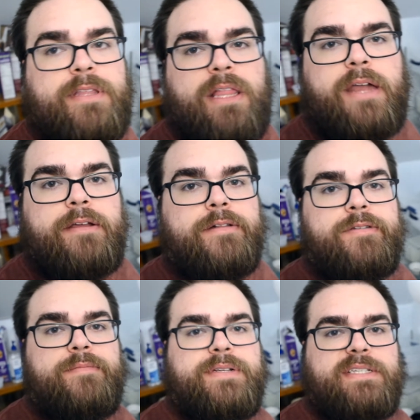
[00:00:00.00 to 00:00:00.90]
a lot of
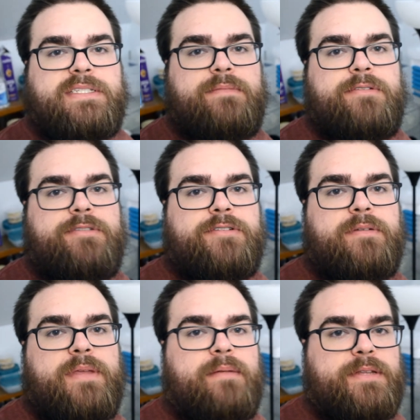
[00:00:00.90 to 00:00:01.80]
colubers. They seem to enjoy
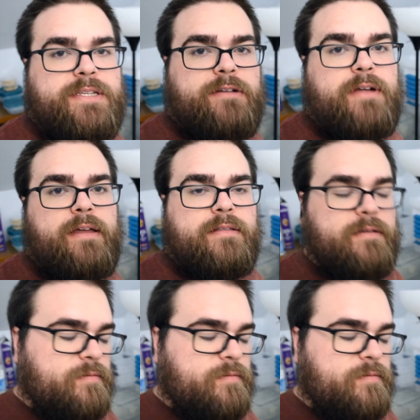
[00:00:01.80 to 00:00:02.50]
being able to dig around a little